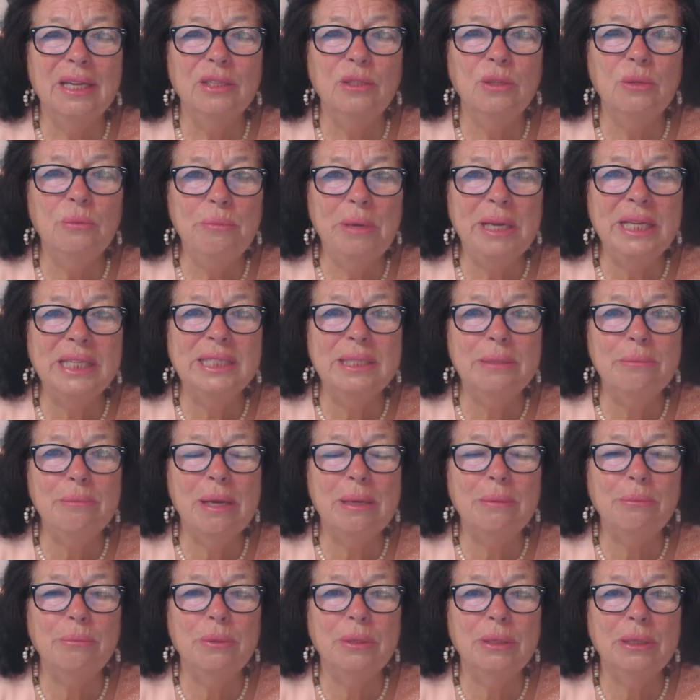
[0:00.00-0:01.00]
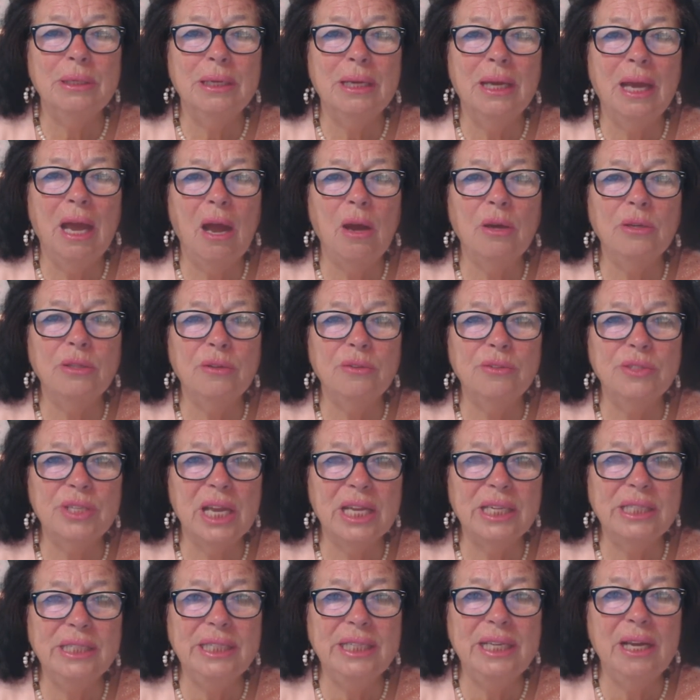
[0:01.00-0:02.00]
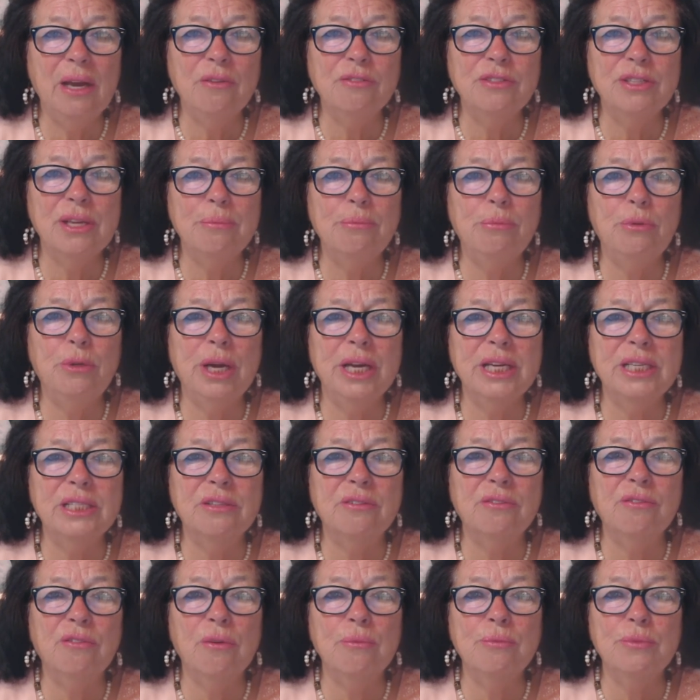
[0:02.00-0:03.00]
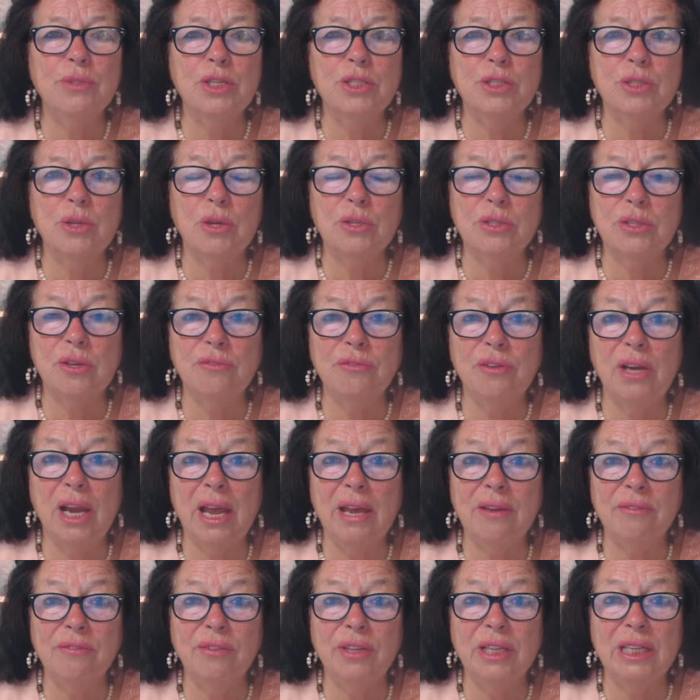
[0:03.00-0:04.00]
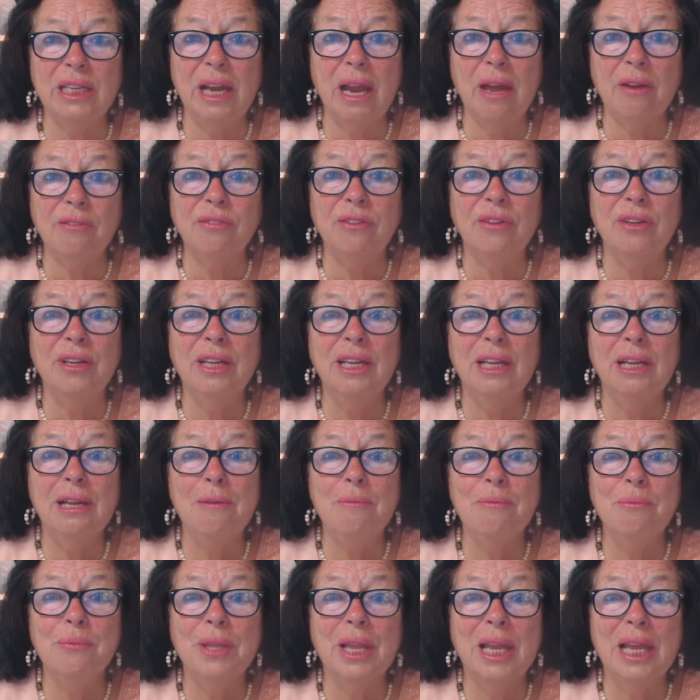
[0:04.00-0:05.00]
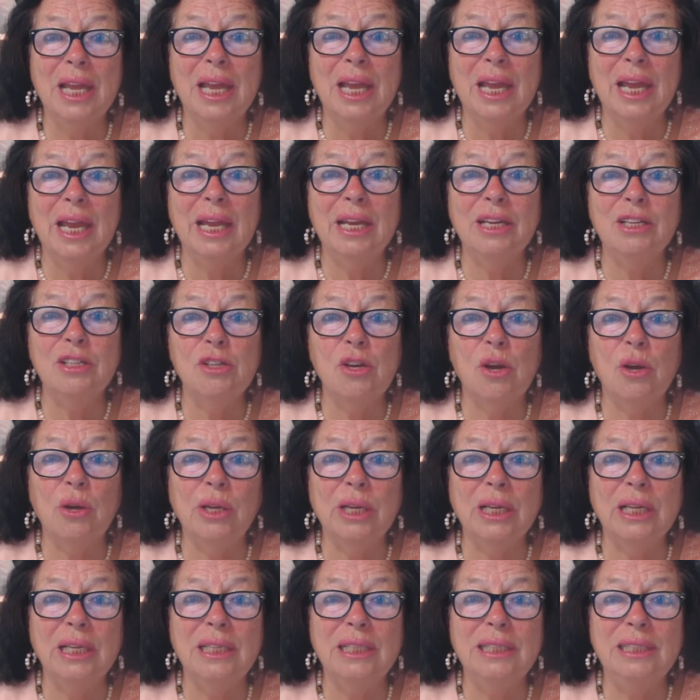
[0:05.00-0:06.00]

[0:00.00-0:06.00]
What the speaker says: You made them up out of the idea of separation from the source of life and love and joy.